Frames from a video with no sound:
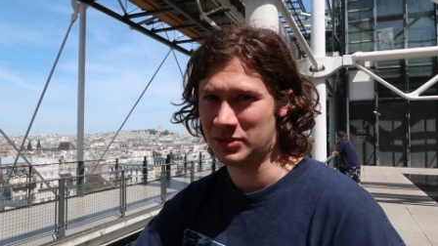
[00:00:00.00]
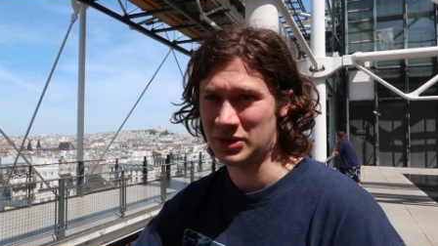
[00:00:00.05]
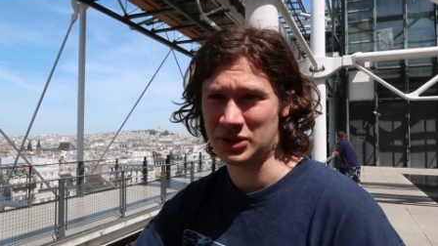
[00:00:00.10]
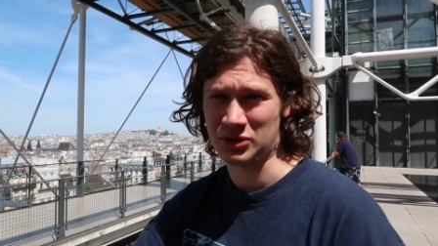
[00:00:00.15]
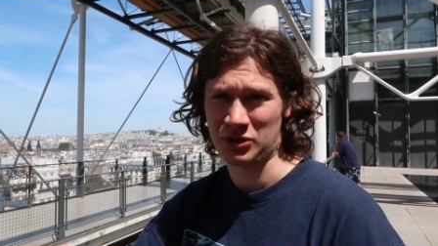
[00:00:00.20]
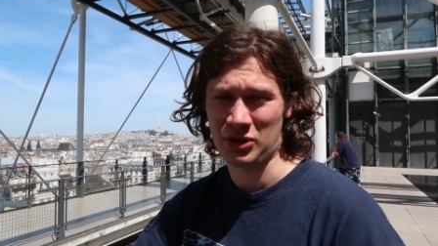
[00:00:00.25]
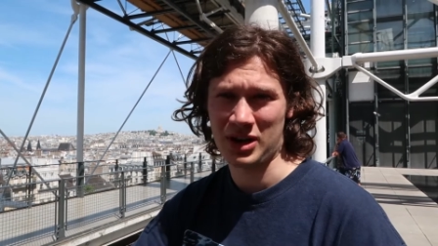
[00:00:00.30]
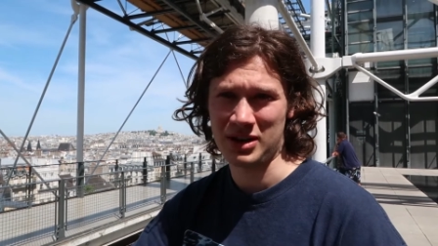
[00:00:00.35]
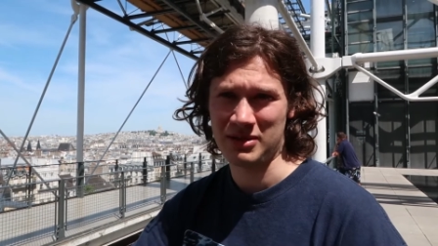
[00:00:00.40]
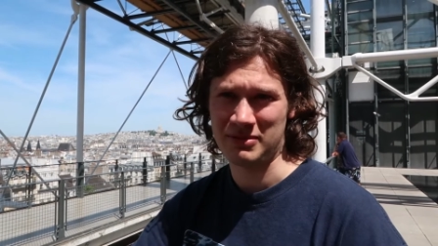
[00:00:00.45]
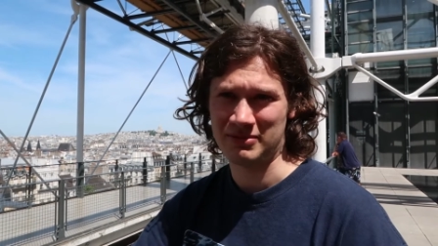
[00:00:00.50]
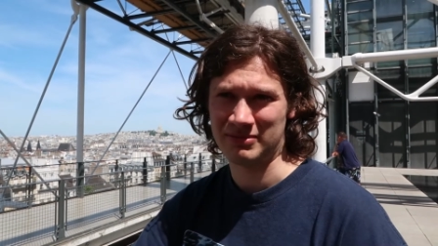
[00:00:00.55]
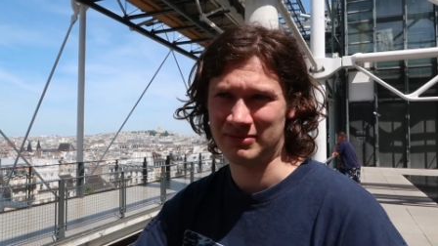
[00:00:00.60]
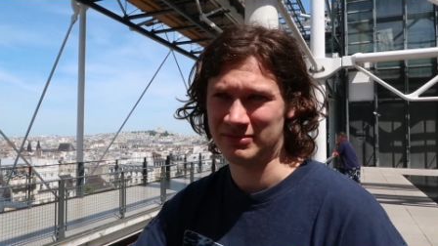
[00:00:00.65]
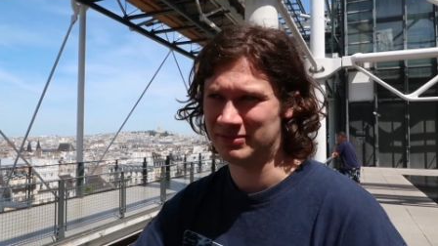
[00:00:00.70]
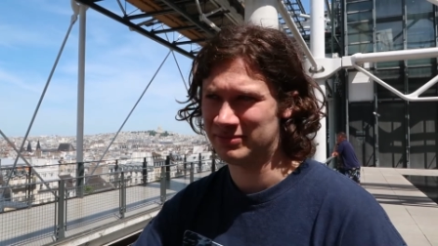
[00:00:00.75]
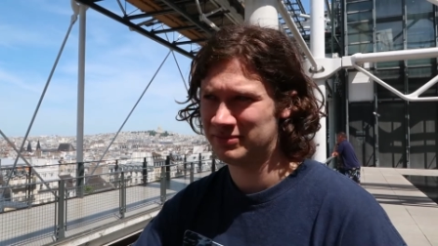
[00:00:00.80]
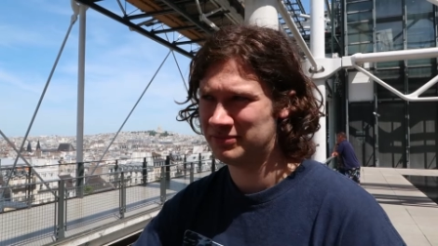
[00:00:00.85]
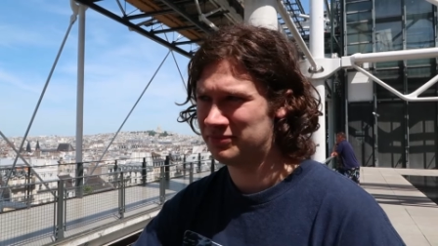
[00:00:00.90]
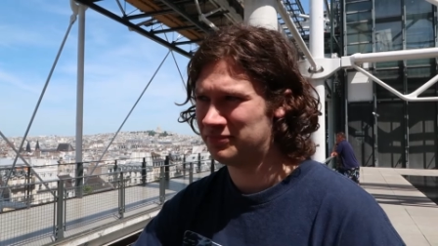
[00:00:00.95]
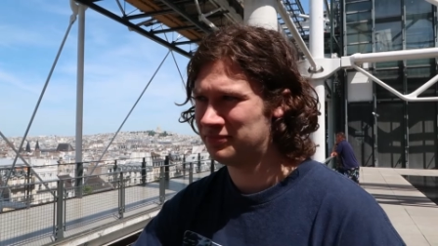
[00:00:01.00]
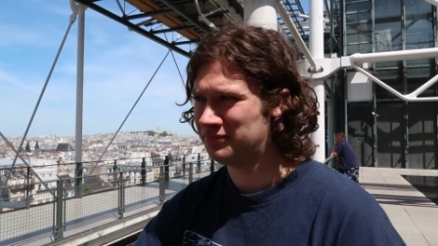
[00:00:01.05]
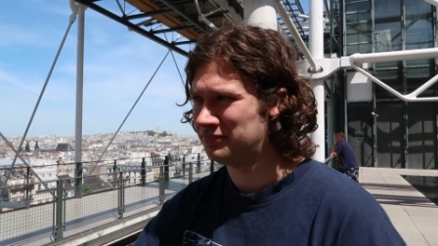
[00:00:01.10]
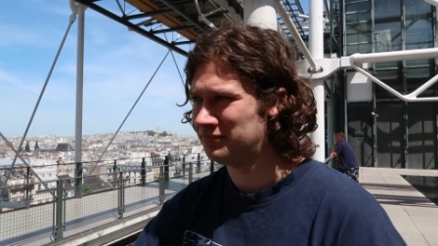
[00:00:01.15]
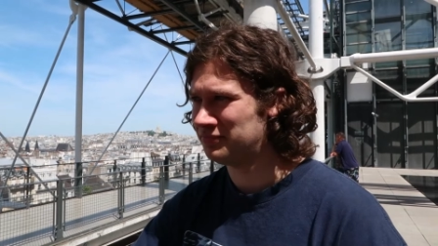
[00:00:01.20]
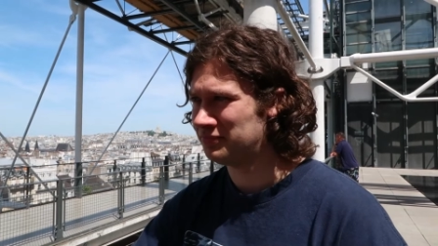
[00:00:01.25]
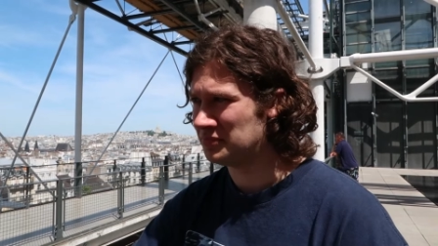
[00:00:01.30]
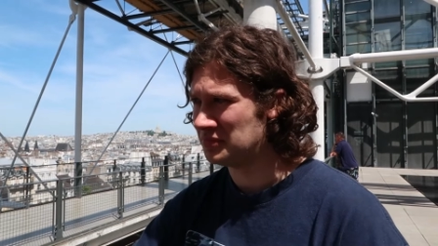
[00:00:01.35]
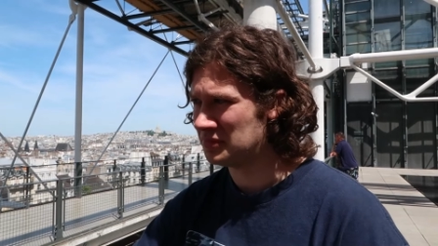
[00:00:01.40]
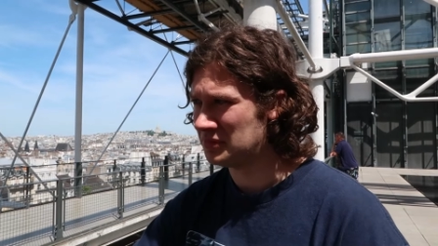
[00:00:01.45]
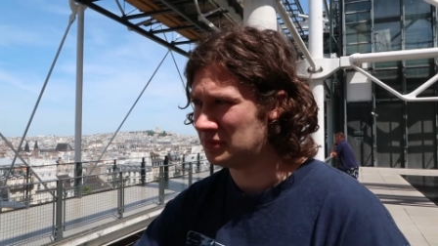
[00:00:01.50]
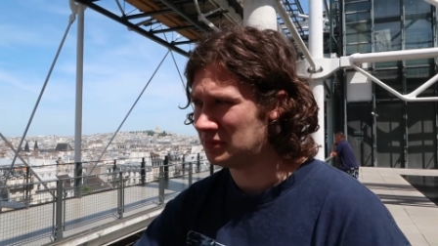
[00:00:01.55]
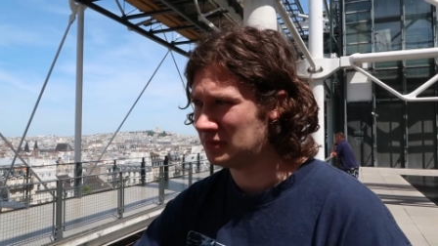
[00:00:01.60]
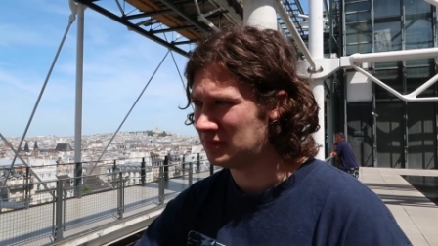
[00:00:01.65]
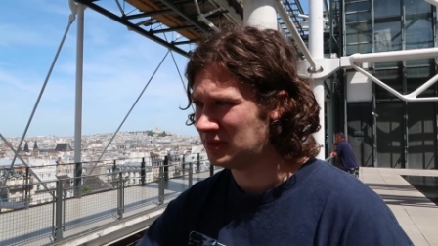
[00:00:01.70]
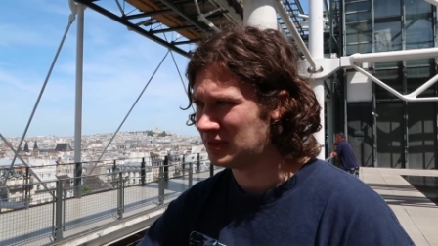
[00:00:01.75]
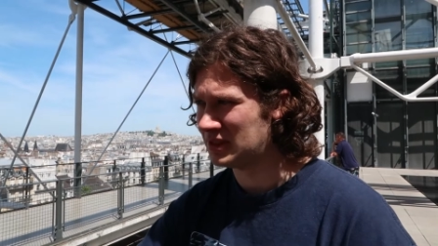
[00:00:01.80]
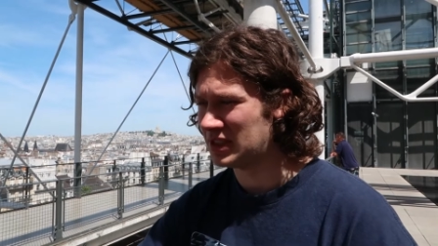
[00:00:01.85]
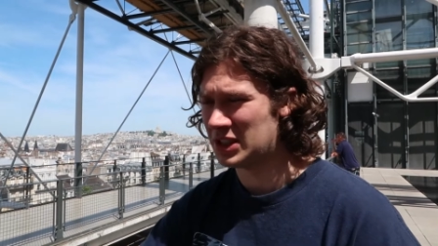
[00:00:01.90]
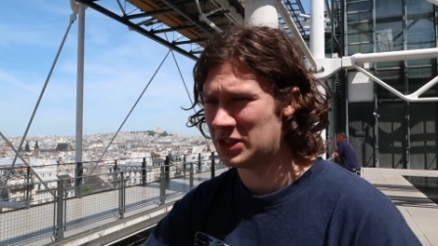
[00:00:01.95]
It's great.
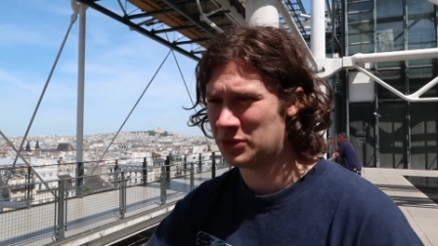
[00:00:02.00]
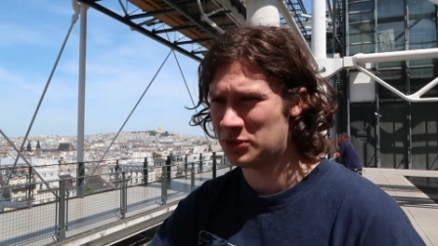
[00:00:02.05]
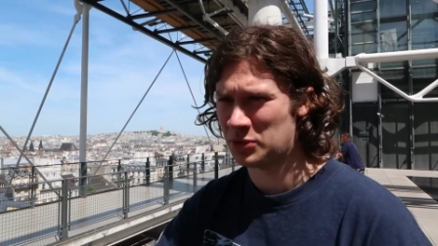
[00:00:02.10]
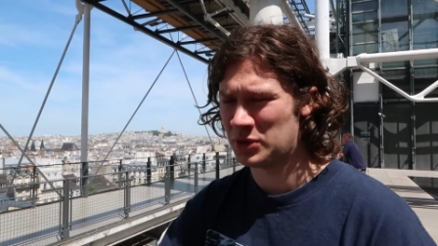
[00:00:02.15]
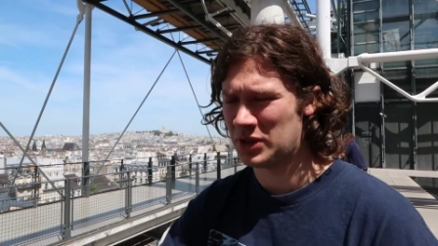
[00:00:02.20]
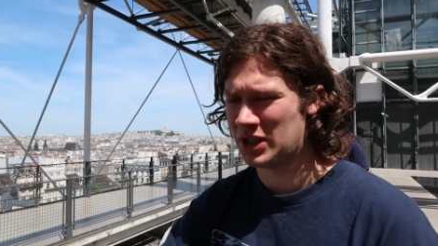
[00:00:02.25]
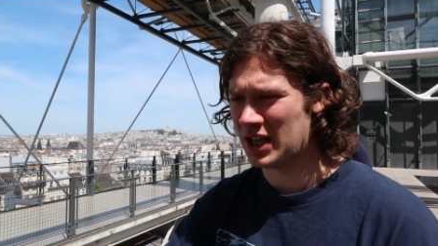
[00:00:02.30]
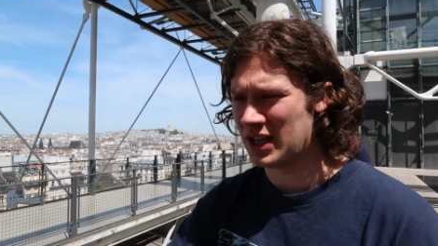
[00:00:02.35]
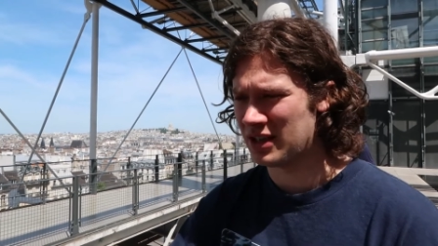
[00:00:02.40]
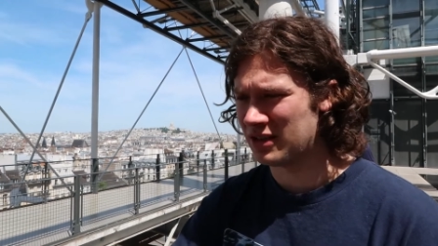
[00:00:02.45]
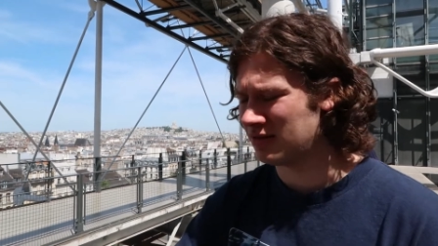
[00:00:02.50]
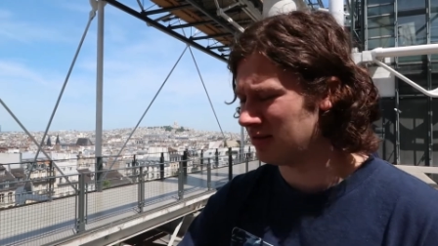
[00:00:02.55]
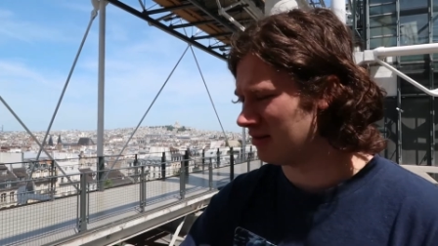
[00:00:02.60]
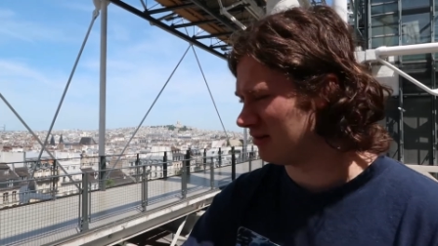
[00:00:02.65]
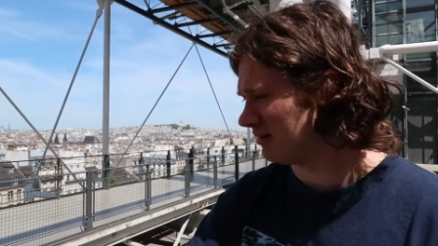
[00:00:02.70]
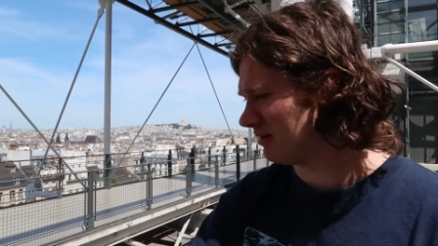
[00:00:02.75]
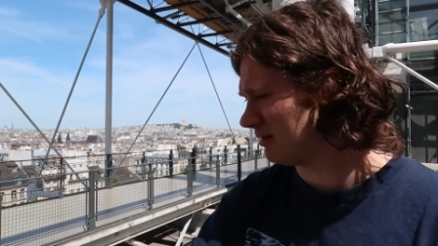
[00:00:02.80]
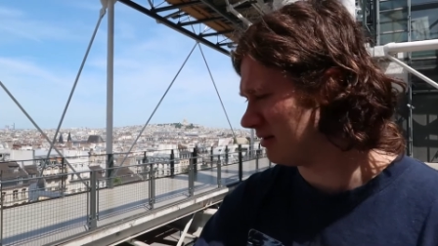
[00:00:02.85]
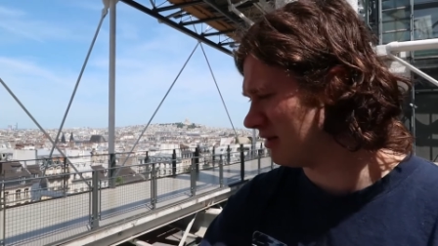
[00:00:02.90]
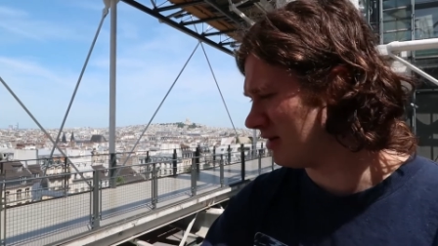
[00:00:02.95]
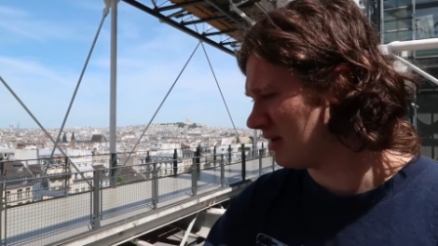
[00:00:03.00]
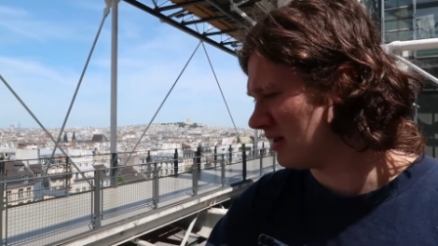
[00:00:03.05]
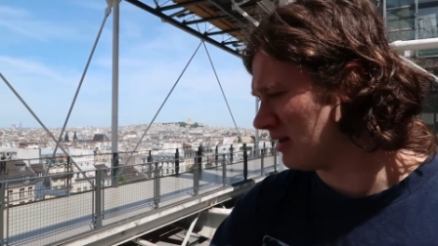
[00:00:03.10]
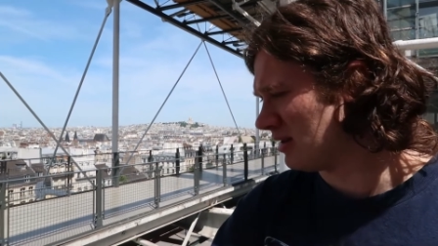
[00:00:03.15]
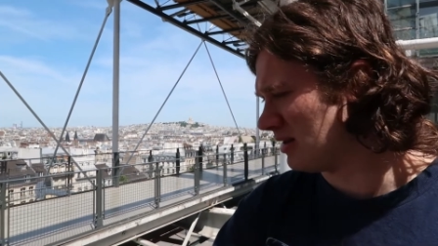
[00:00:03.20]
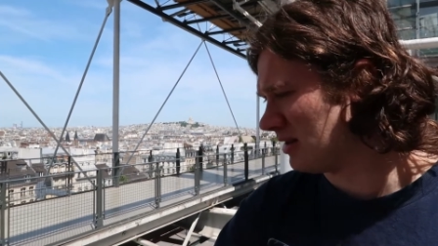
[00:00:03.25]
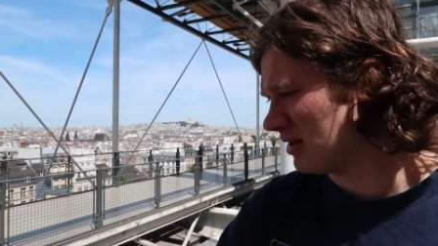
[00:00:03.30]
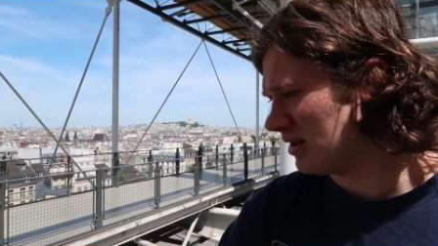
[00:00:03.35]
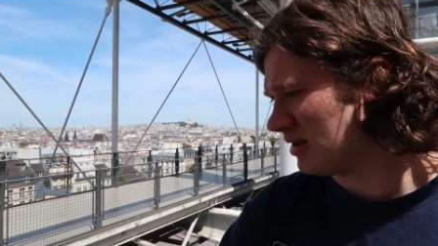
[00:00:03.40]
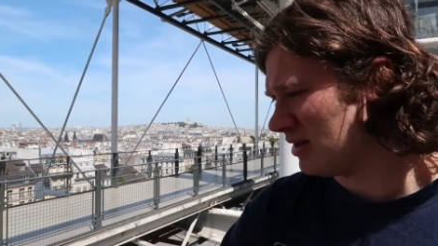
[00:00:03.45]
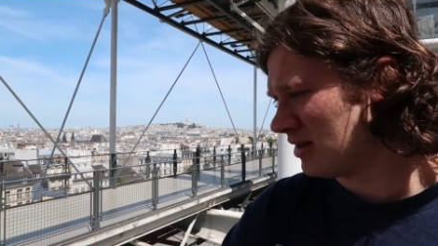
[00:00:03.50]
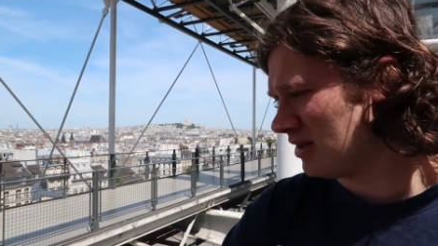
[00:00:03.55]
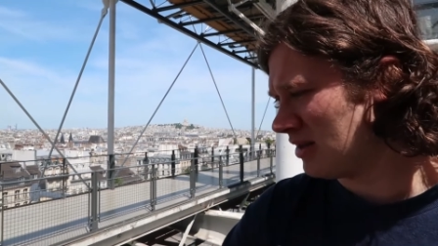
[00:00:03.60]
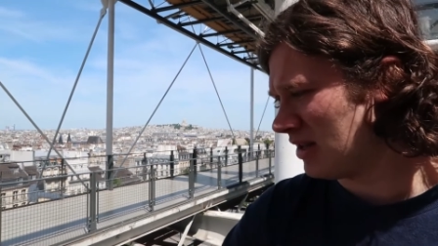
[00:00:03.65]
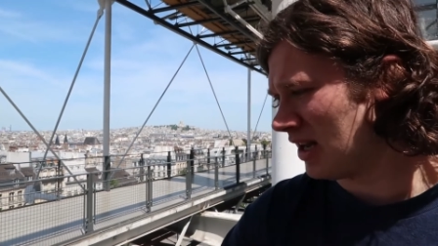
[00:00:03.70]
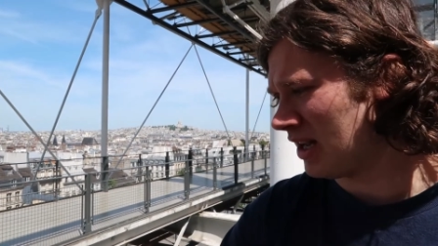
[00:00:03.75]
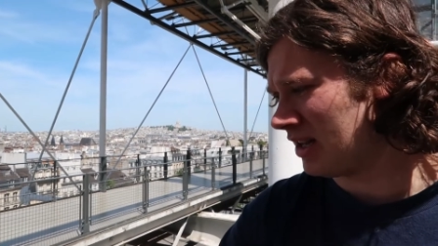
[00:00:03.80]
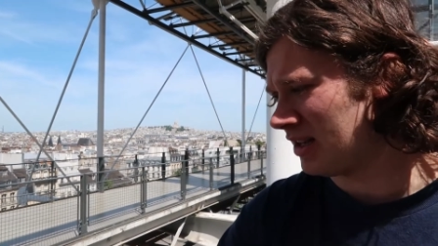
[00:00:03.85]
If we hadn't mm.